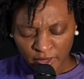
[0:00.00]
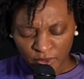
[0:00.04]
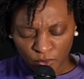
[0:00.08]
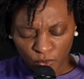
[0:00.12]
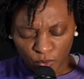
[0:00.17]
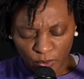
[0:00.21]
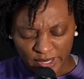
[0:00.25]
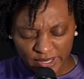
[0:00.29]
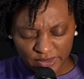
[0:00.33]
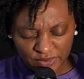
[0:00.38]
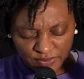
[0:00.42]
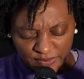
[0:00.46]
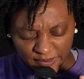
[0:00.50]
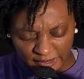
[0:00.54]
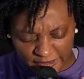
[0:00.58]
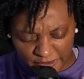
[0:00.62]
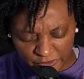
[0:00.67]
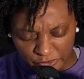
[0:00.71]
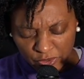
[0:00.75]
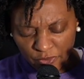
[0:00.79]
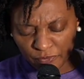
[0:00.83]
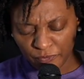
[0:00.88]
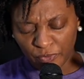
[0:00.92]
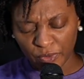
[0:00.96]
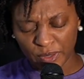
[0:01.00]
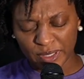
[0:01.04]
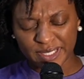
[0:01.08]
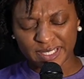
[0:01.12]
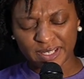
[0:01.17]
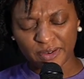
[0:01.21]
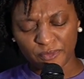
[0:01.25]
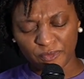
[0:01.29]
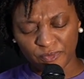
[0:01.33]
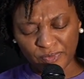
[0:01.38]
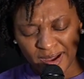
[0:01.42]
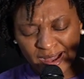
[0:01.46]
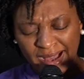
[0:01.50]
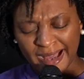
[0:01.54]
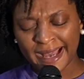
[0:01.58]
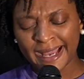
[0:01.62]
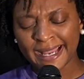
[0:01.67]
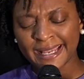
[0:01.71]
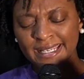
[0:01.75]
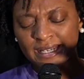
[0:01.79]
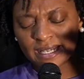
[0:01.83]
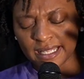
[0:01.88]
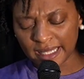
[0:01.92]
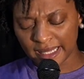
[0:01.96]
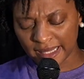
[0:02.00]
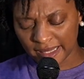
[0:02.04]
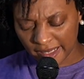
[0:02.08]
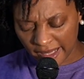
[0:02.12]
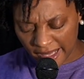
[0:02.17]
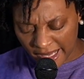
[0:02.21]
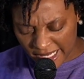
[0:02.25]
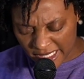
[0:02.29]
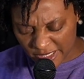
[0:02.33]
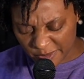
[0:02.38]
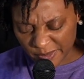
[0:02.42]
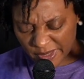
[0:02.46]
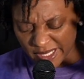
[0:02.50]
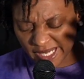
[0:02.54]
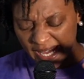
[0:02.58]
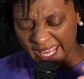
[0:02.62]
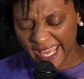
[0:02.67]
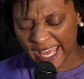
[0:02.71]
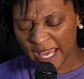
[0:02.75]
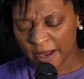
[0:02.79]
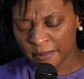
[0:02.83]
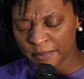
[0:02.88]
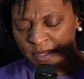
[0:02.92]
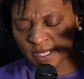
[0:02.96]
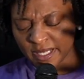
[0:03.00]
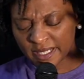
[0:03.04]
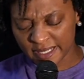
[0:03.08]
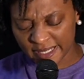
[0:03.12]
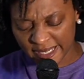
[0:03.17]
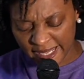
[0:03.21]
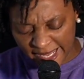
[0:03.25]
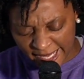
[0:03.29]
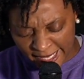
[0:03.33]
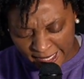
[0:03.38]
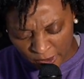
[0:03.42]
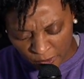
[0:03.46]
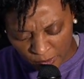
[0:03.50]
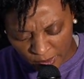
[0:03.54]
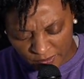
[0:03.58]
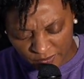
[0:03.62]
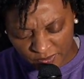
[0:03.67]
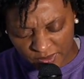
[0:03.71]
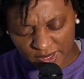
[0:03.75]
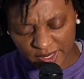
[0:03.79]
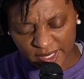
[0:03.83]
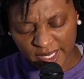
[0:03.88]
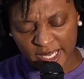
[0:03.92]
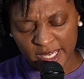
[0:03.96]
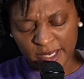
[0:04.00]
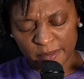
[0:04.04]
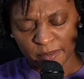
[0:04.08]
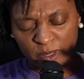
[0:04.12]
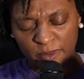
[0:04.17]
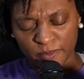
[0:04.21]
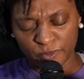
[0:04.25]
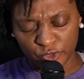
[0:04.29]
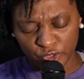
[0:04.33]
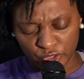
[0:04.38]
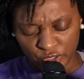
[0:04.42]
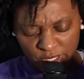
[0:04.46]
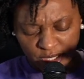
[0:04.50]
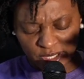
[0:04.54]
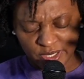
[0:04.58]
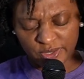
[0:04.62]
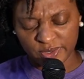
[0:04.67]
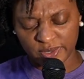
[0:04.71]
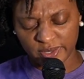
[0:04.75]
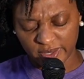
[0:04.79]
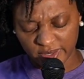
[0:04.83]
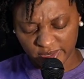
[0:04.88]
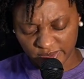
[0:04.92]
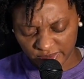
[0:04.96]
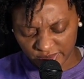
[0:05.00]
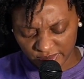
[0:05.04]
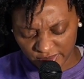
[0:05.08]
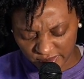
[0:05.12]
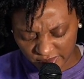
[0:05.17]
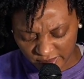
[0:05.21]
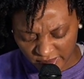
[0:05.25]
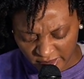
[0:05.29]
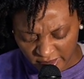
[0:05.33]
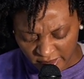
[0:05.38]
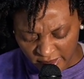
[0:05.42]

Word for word: We thank you for divine alignment happening now in the name of Jesus.